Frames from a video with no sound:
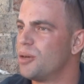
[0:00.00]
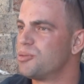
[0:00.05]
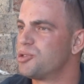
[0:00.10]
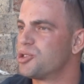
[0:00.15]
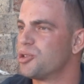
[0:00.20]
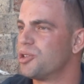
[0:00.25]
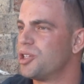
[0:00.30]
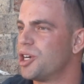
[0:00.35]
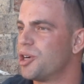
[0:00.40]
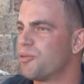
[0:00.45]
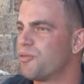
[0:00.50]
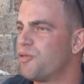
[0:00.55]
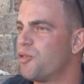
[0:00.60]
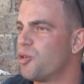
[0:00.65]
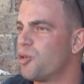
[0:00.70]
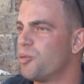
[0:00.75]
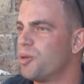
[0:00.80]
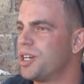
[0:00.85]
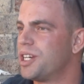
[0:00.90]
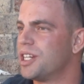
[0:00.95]
So
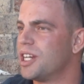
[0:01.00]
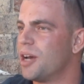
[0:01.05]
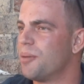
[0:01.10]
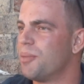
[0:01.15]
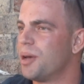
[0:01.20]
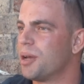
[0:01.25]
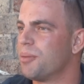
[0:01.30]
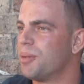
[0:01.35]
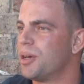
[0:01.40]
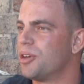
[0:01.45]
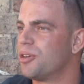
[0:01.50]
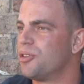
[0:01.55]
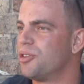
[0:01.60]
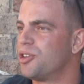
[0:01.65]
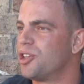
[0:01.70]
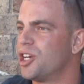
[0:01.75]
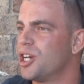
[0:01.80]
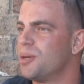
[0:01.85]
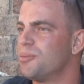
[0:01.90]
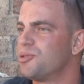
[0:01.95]
therefore, we cannot make medical
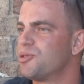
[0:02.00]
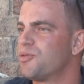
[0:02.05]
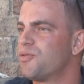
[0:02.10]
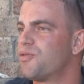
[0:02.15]
claims.